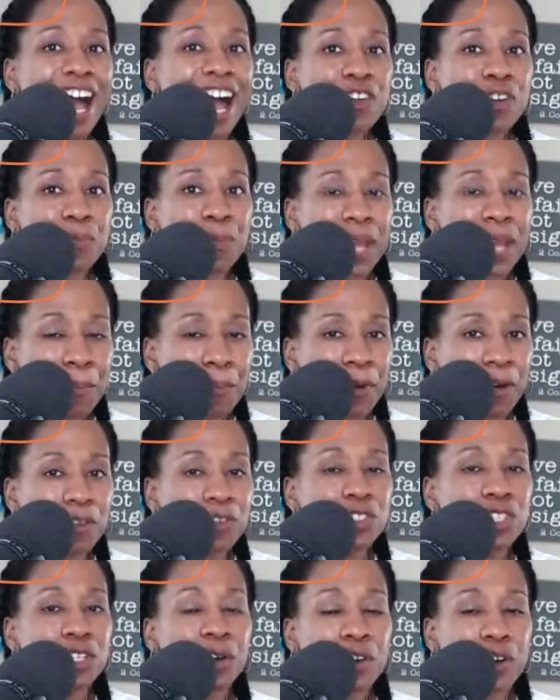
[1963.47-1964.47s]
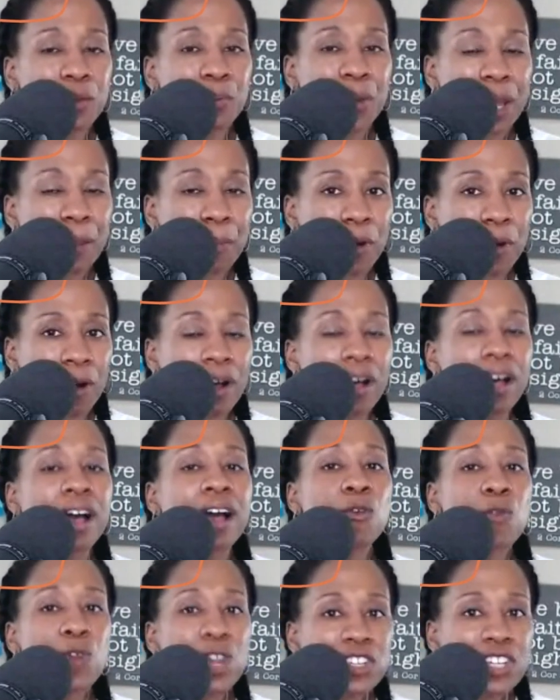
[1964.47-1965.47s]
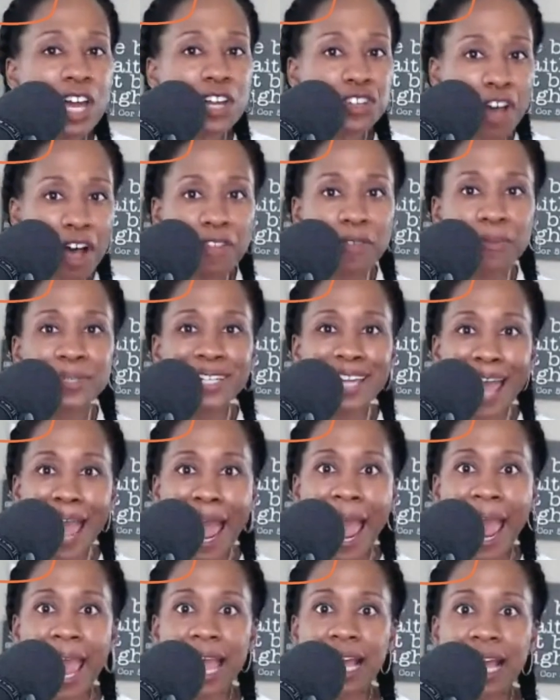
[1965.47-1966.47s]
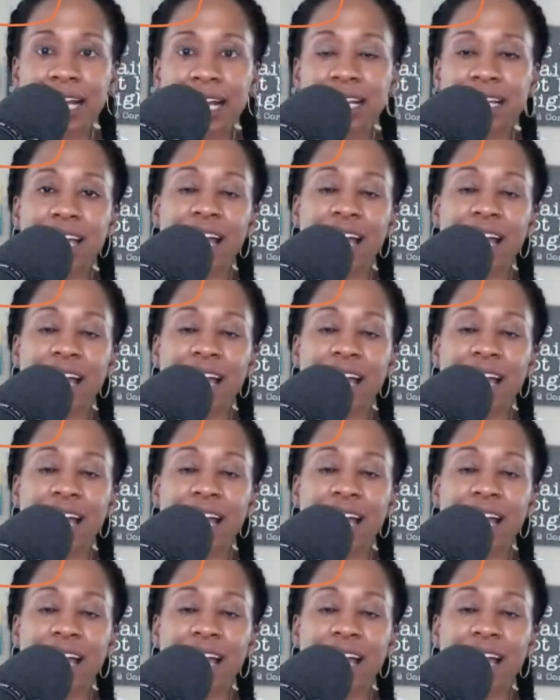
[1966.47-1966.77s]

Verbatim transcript: hundred people, two hundred people, reach out to all of them today.